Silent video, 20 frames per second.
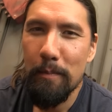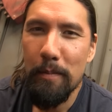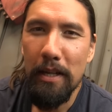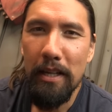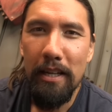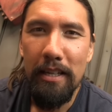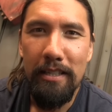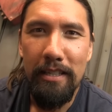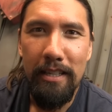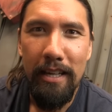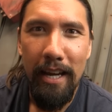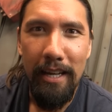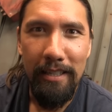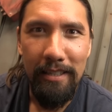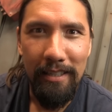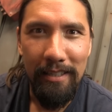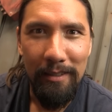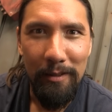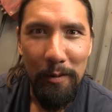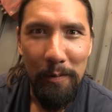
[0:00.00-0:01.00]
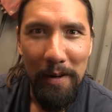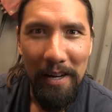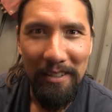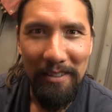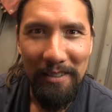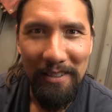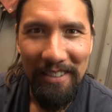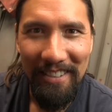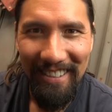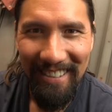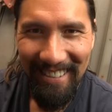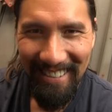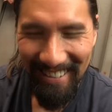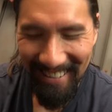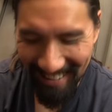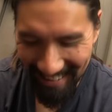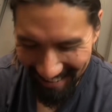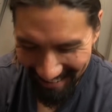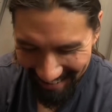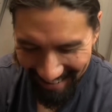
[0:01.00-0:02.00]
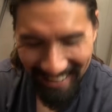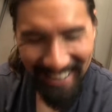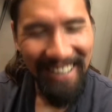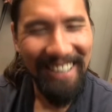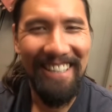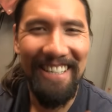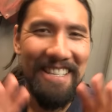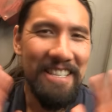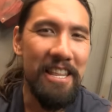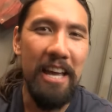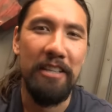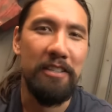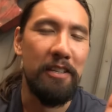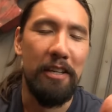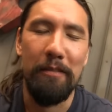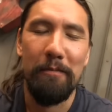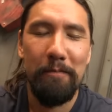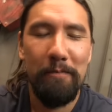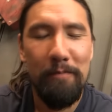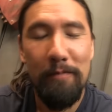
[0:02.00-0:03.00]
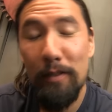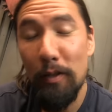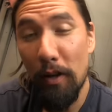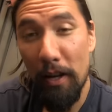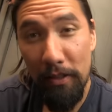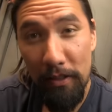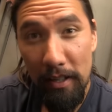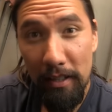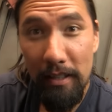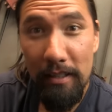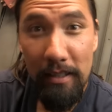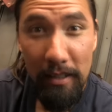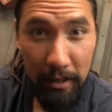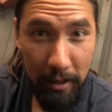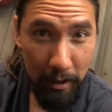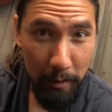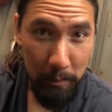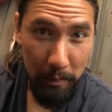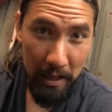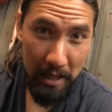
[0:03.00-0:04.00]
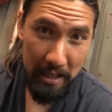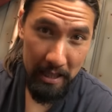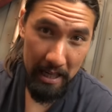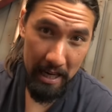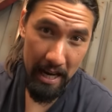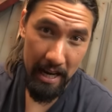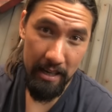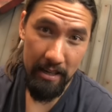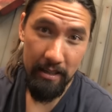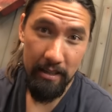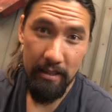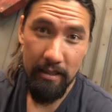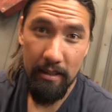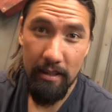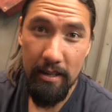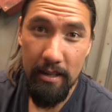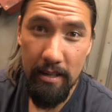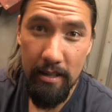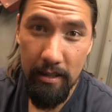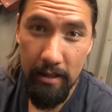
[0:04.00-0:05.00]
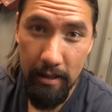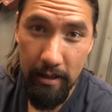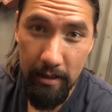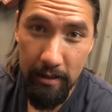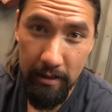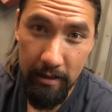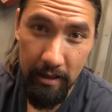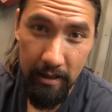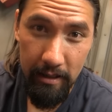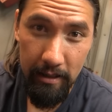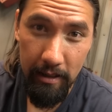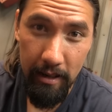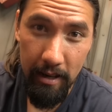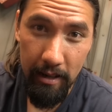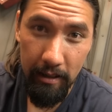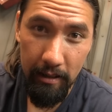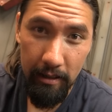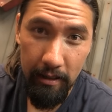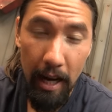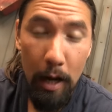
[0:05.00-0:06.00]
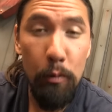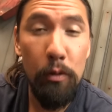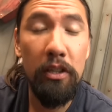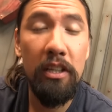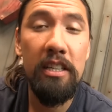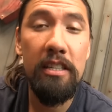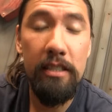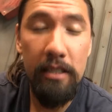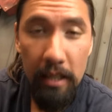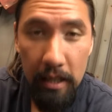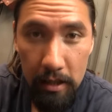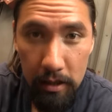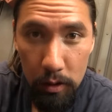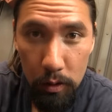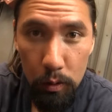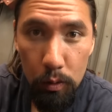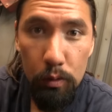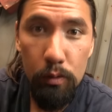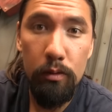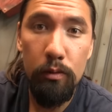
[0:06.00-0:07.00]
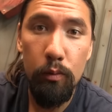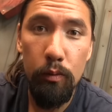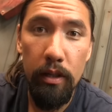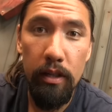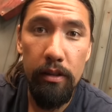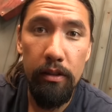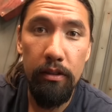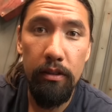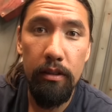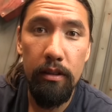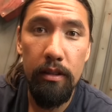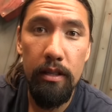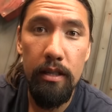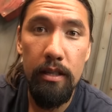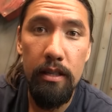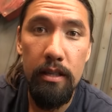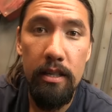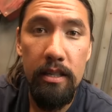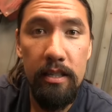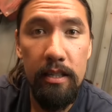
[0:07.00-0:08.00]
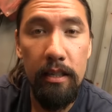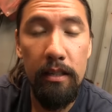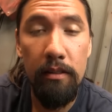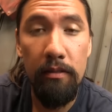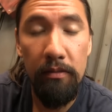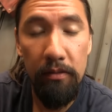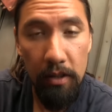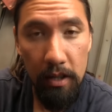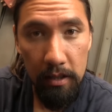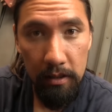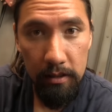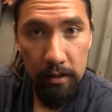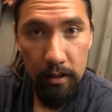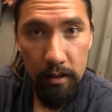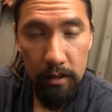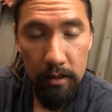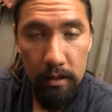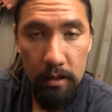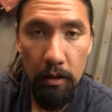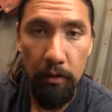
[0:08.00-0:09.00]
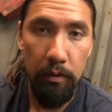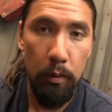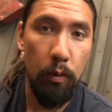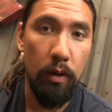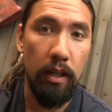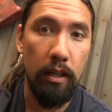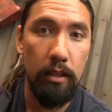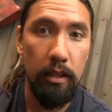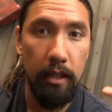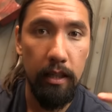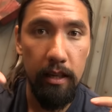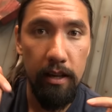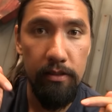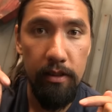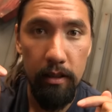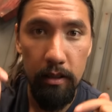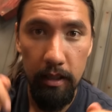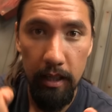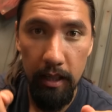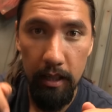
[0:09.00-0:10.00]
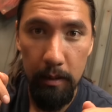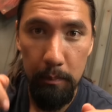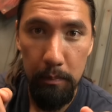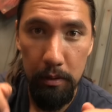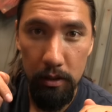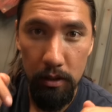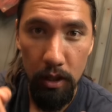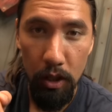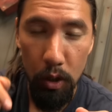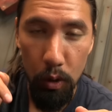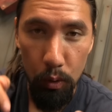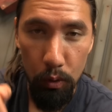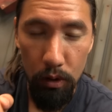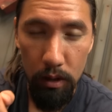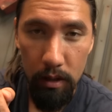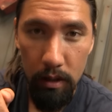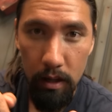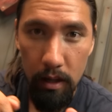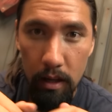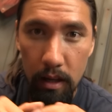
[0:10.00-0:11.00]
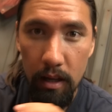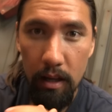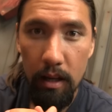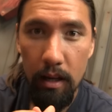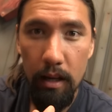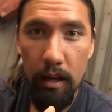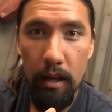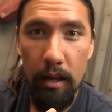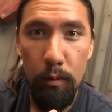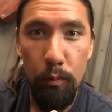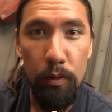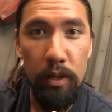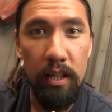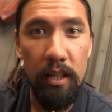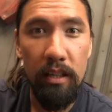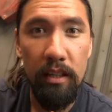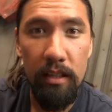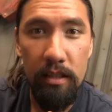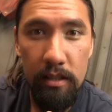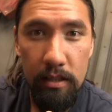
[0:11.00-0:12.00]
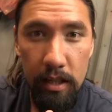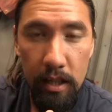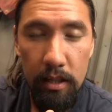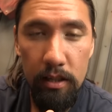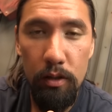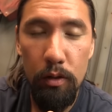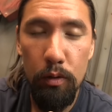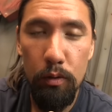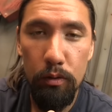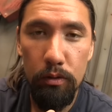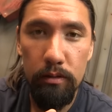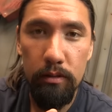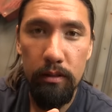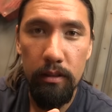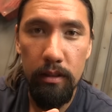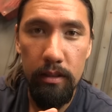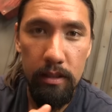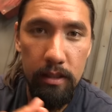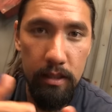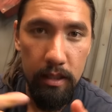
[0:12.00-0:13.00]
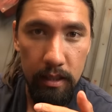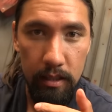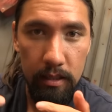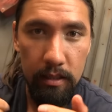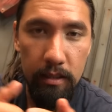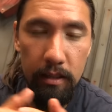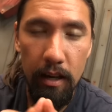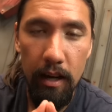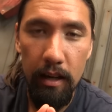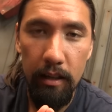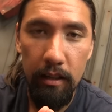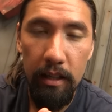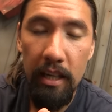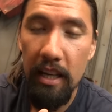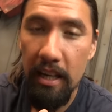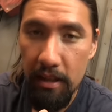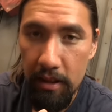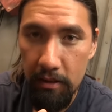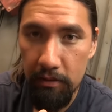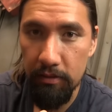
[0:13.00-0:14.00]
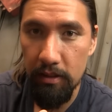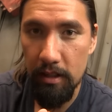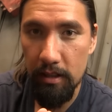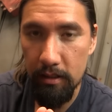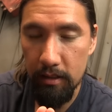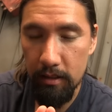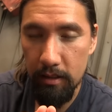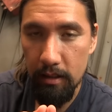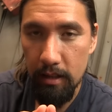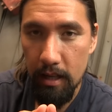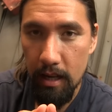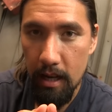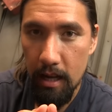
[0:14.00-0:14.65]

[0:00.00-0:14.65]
because he hates it so much. That's it. So I think this is a good place to end the uh, sit and talk. I will continue with the sit and vault. So if you want to click on the link below, and we can continue this sit and talk in the vault.